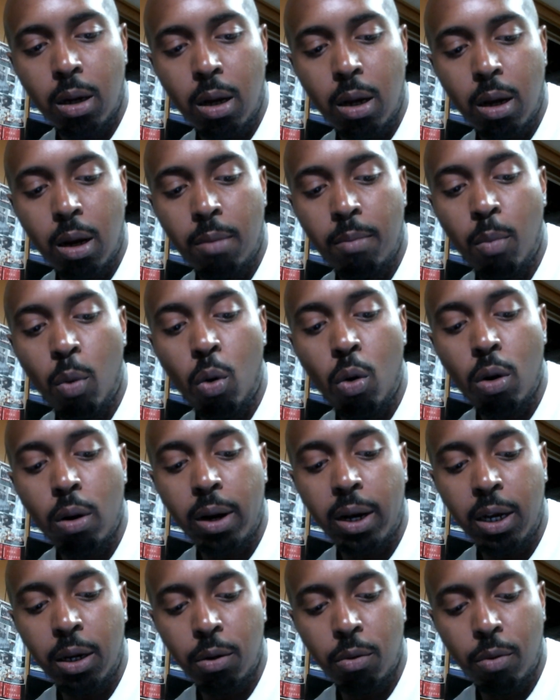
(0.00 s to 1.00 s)
a more
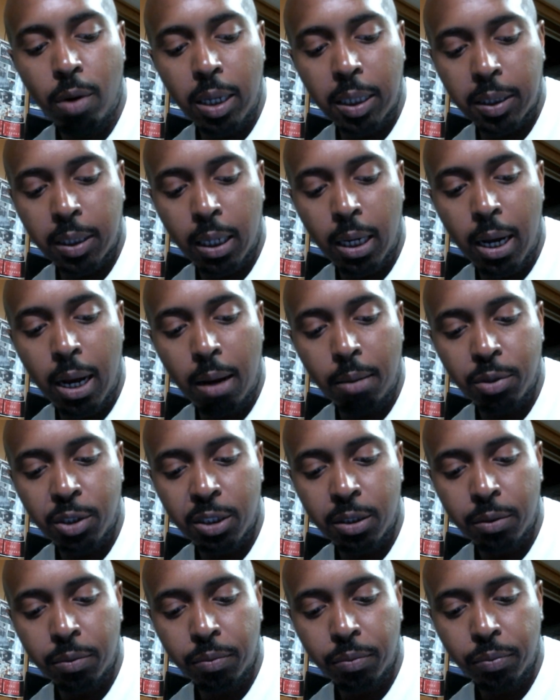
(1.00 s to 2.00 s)
interesting
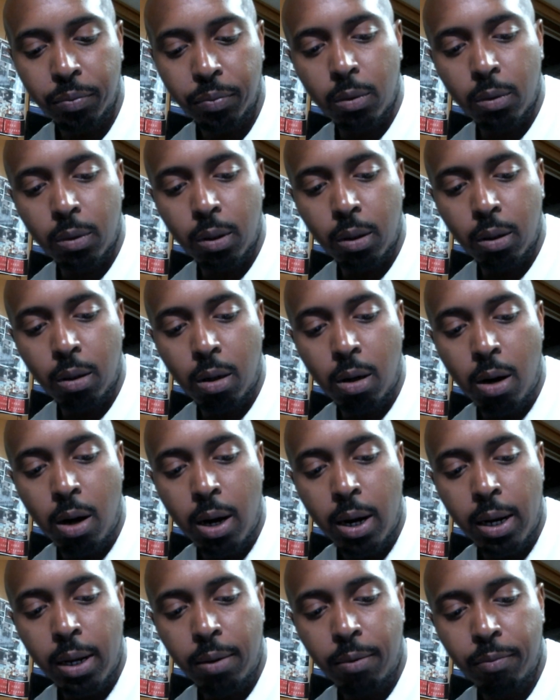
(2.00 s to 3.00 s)
option. All
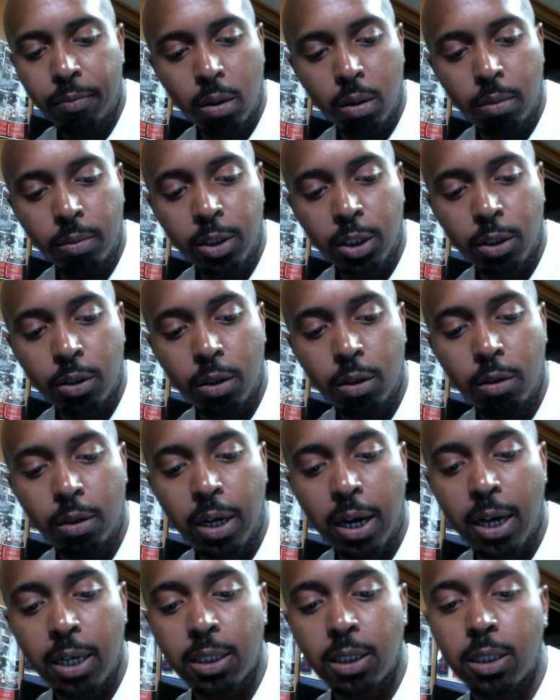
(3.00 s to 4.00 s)
right, let me show you
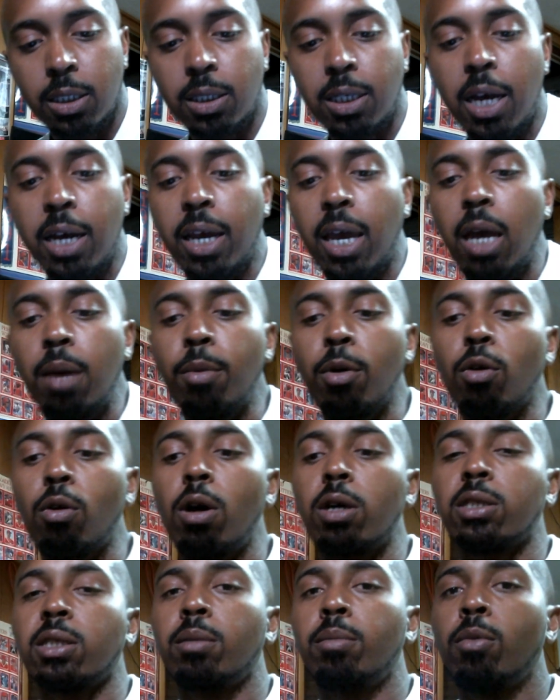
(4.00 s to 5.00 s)
guys this. I came
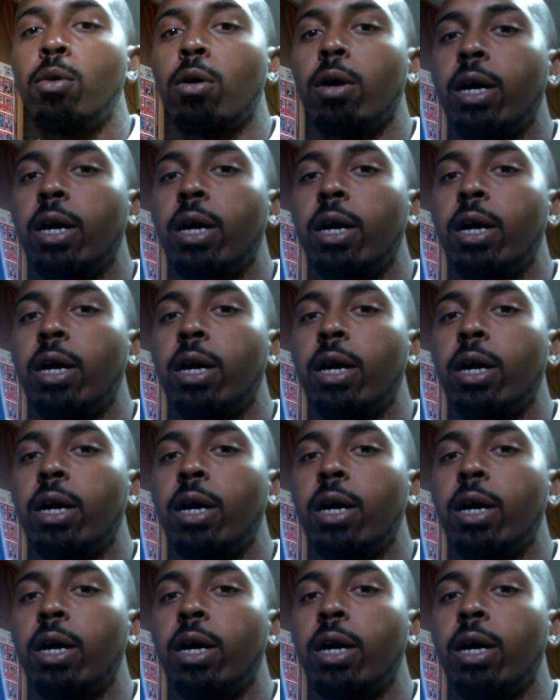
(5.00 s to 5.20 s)
across a more